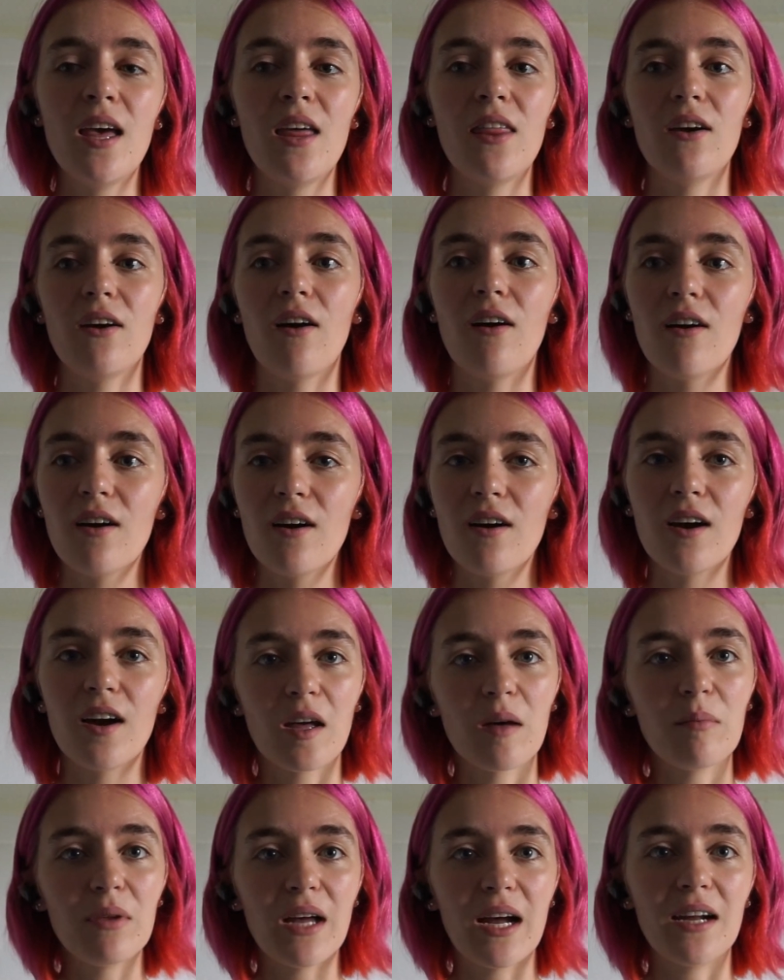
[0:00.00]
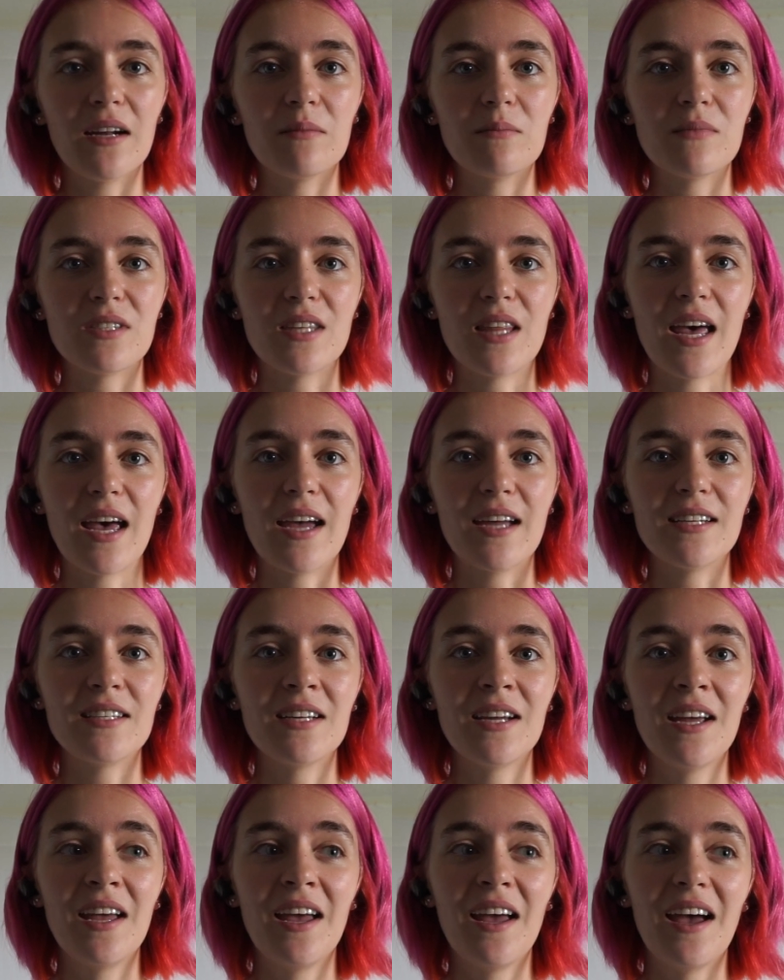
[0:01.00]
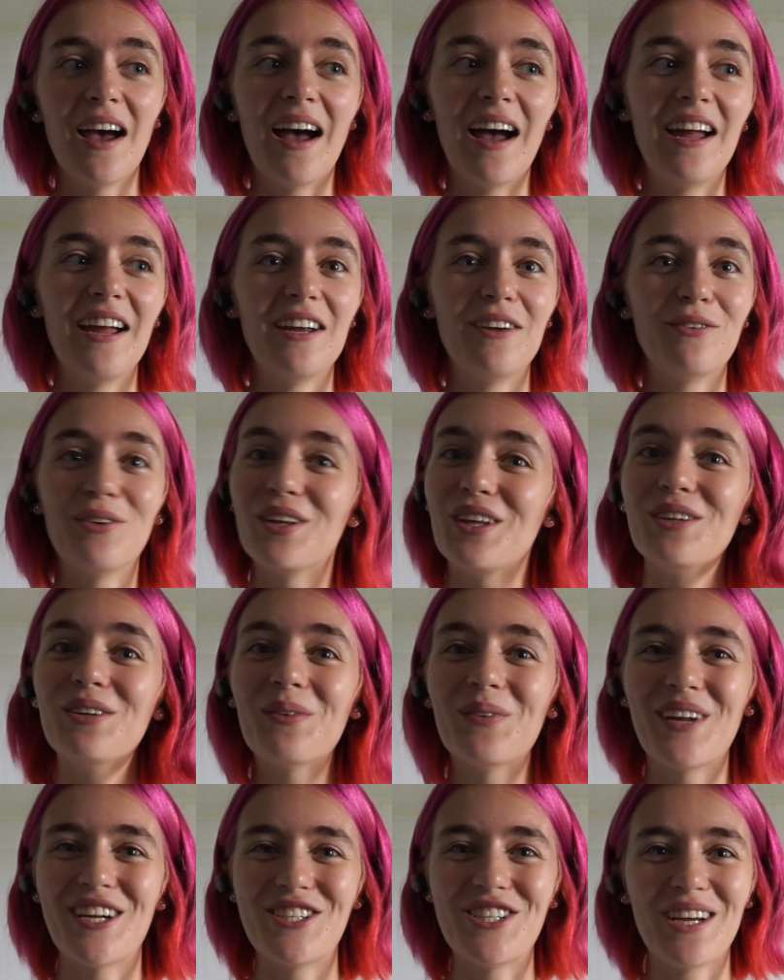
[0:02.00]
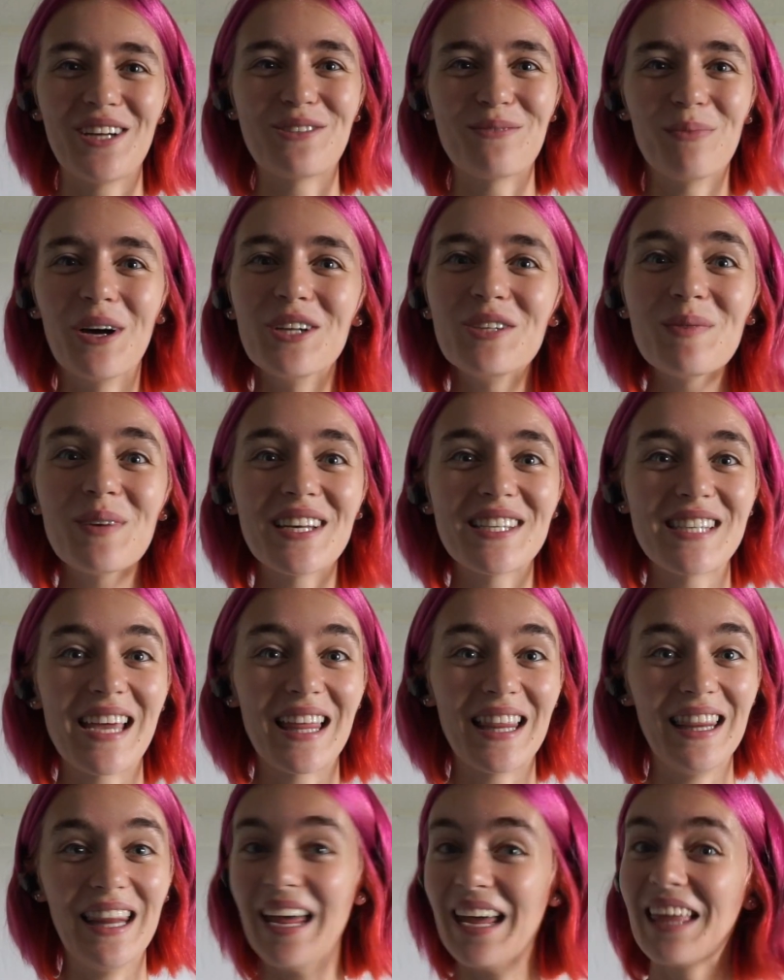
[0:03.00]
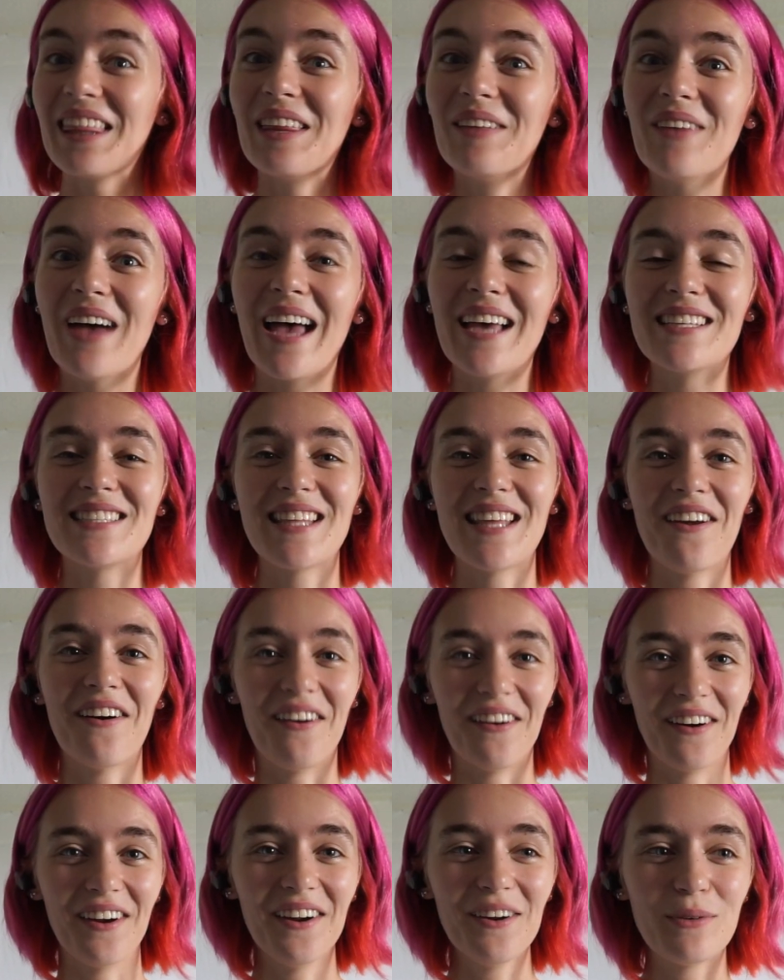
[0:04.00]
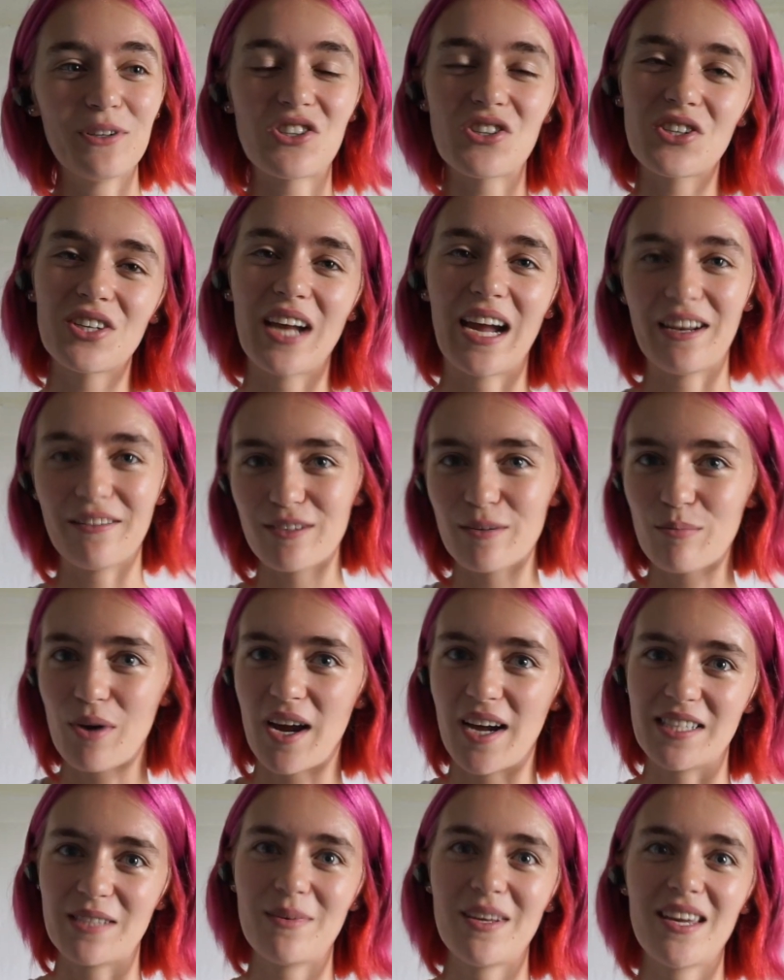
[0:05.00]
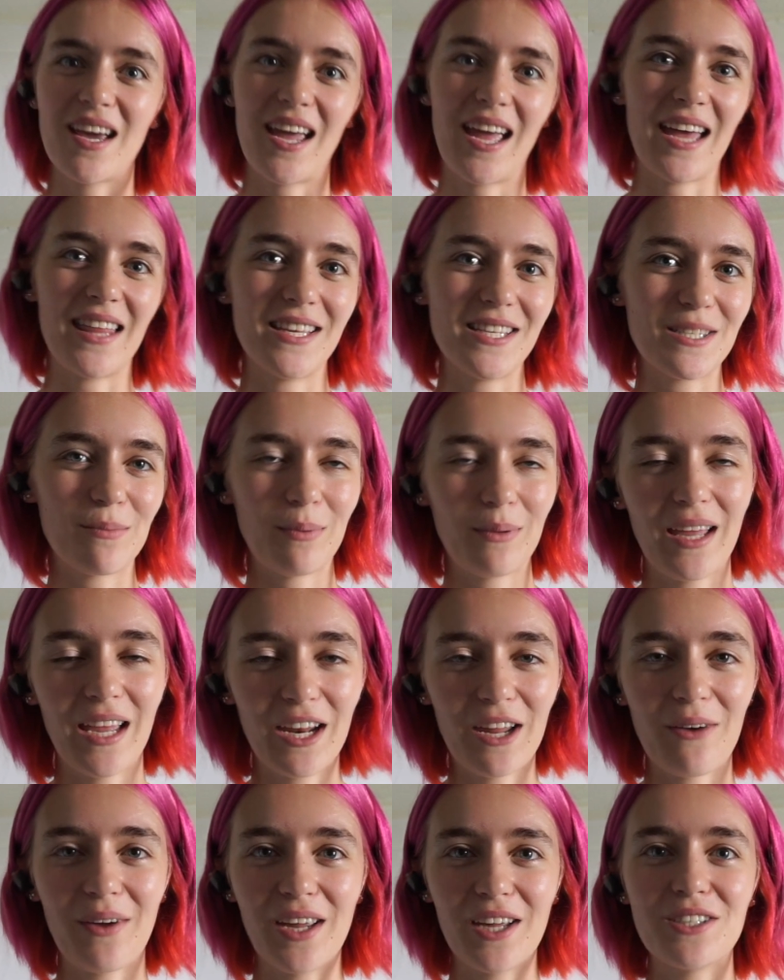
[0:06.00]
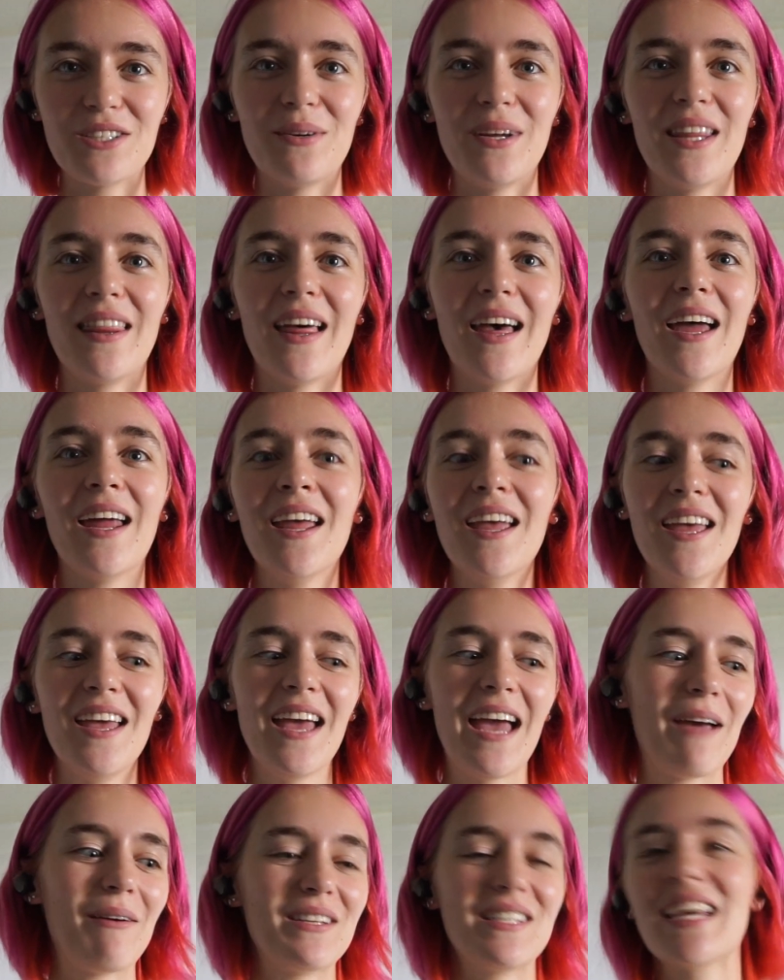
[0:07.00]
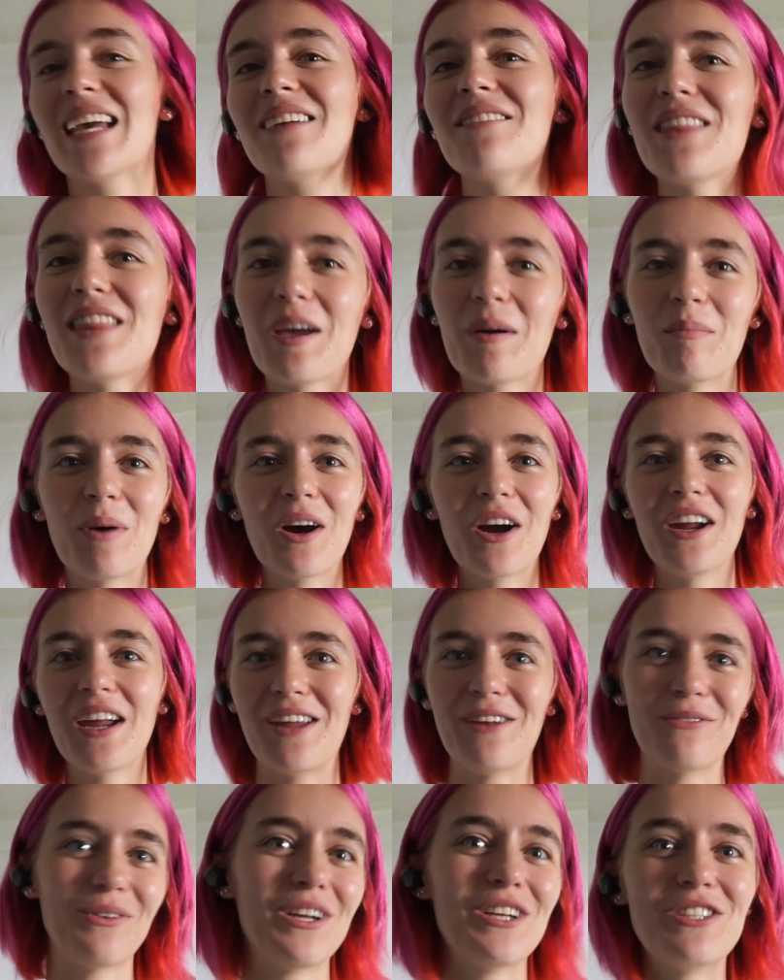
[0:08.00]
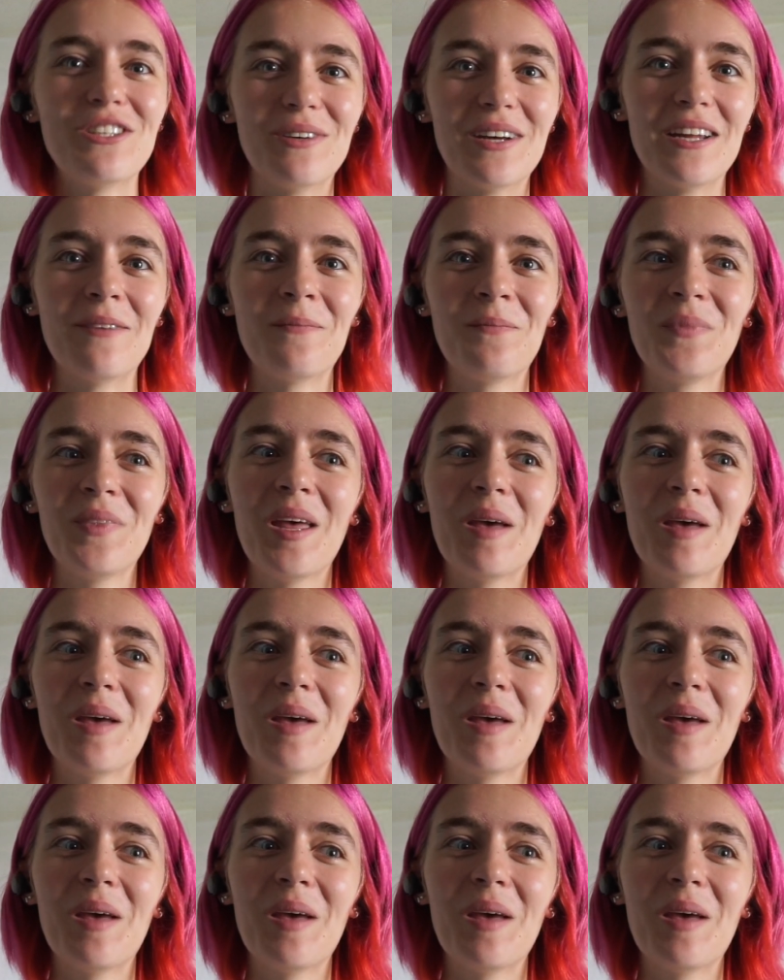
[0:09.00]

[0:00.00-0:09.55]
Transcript: There are a couple items that I really don't want to change much because I like them as they are, which kind of surprised me. I had this plan going into it that I would take everything apart and redo it.